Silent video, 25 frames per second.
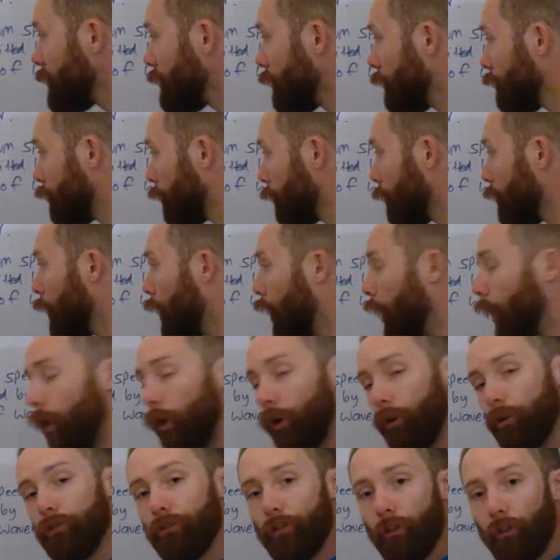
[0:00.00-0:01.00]
so
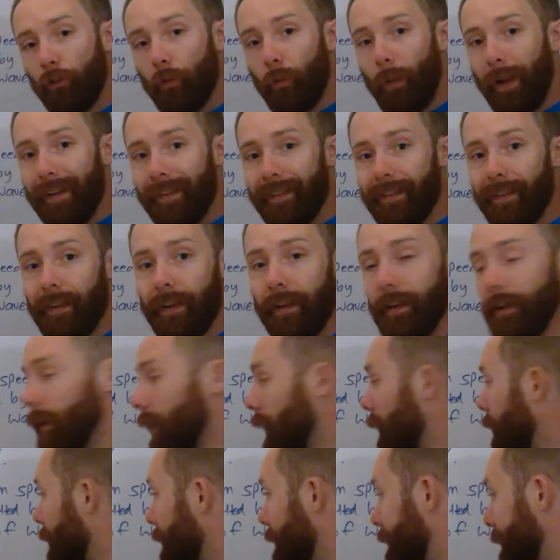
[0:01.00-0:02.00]
120
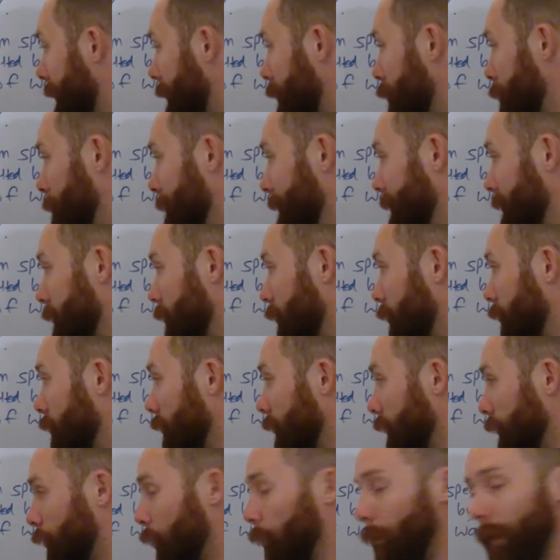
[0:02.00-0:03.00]
nanometers
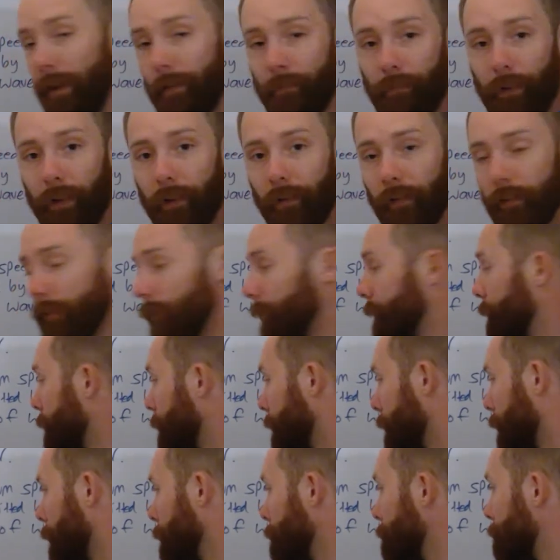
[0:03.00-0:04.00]
is the wavelength,
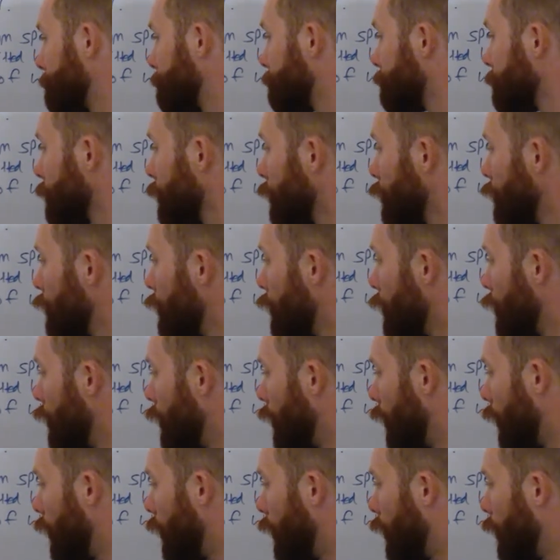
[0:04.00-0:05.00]
okay?
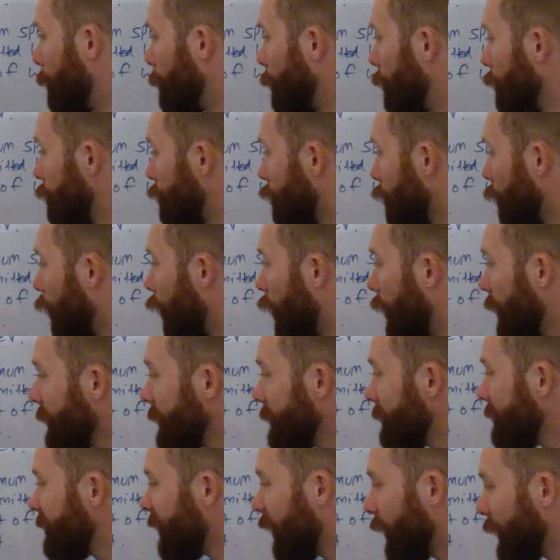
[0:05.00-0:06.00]
So
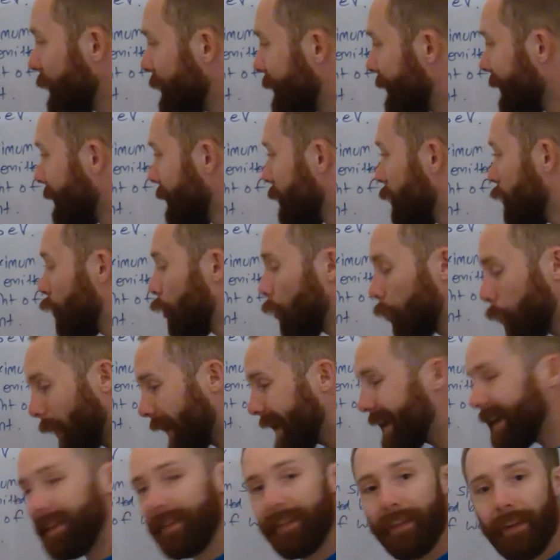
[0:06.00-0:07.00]
I can
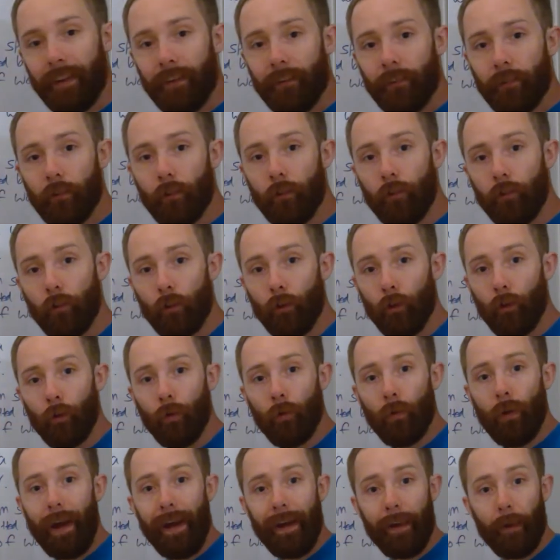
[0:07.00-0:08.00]
equate this
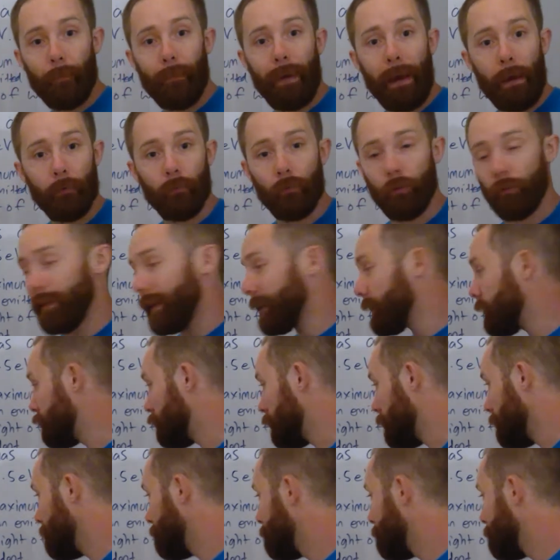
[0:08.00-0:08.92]
to an amount of energy.